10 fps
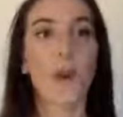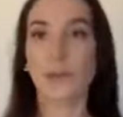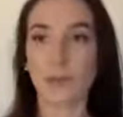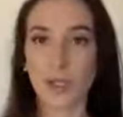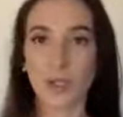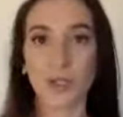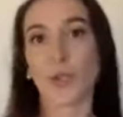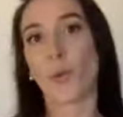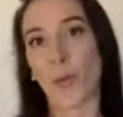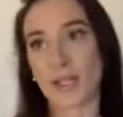probably gonna go
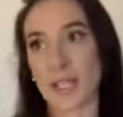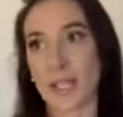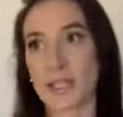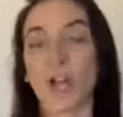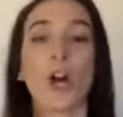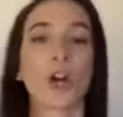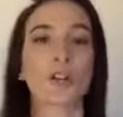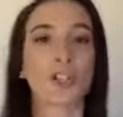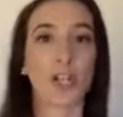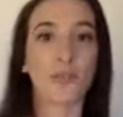to Wendy's or
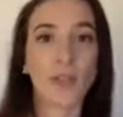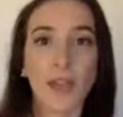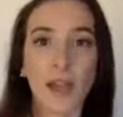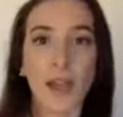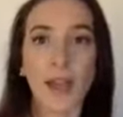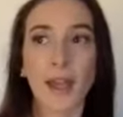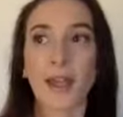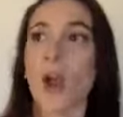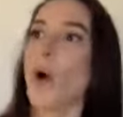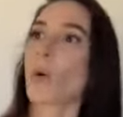Chick-fil-A
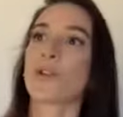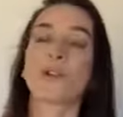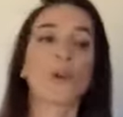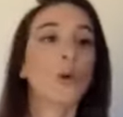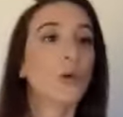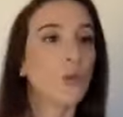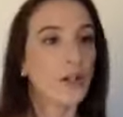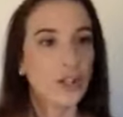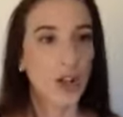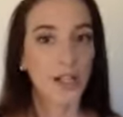or the local
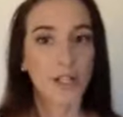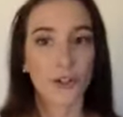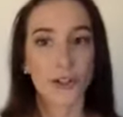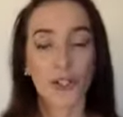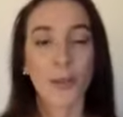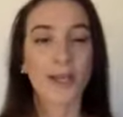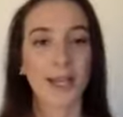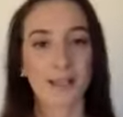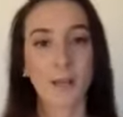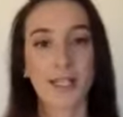restaurant near you and
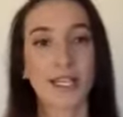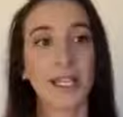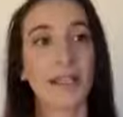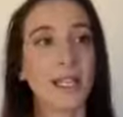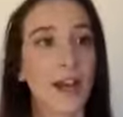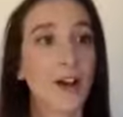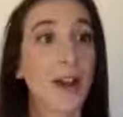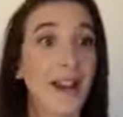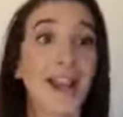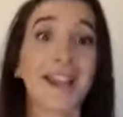get something to eat there,
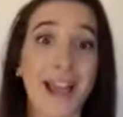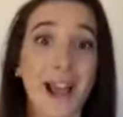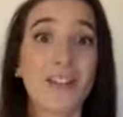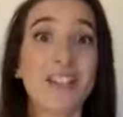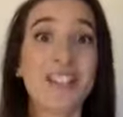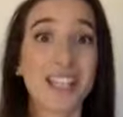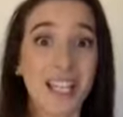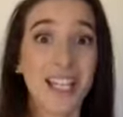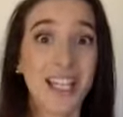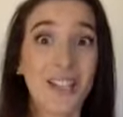and I
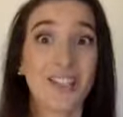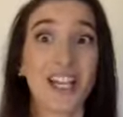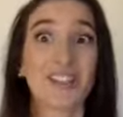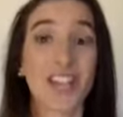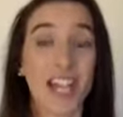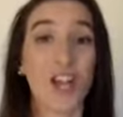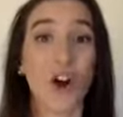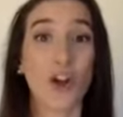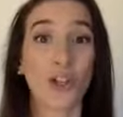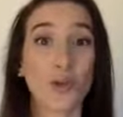guarantee that they
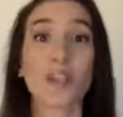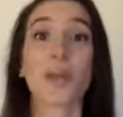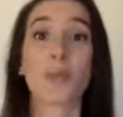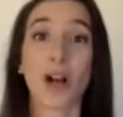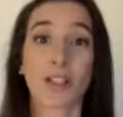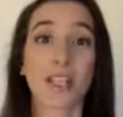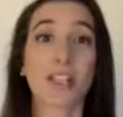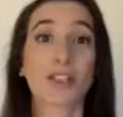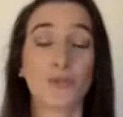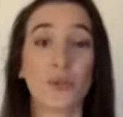are using
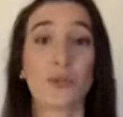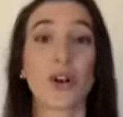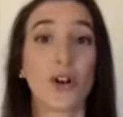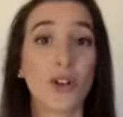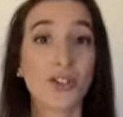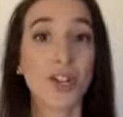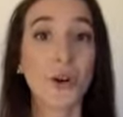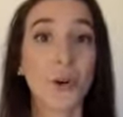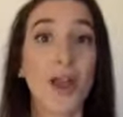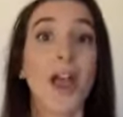processed foods also,